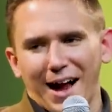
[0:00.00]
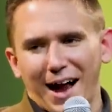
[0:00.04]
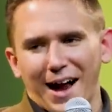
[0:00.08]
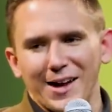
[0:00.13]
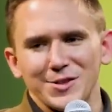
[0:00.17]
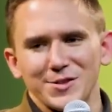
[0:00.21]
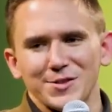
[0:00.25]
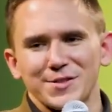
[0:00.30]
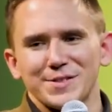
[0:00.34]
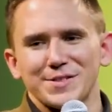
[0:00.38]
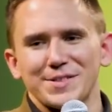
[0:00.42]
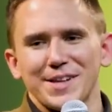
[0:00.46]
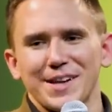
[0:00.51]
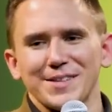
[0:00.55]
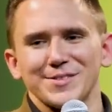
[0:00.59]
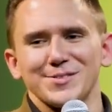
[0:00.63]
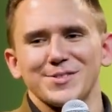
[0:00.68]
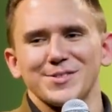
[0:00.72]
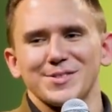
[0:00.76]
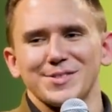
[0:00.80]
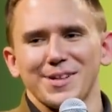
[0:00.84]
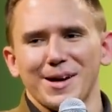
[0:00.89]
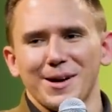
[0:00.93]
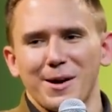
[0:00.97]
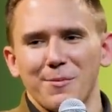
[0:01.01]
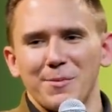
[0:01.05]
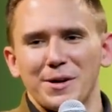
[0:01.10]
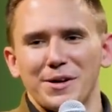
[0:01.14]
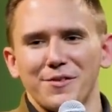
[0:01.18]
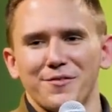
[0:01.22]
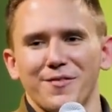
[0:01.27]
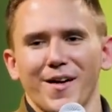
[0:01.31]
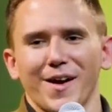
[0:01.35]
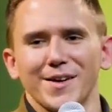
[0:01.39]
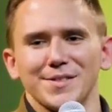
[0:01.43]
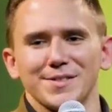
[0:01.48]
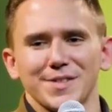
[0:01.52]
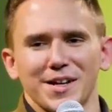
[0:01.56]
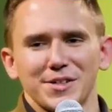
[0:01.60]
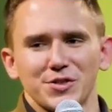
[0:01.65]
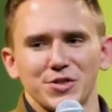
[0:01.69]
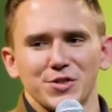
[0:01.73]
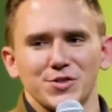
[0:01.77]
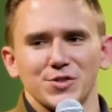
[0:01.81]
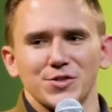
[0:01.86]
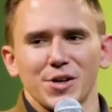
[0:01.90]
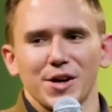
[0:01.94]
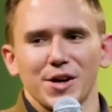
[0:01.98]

I just sensed how many fights I just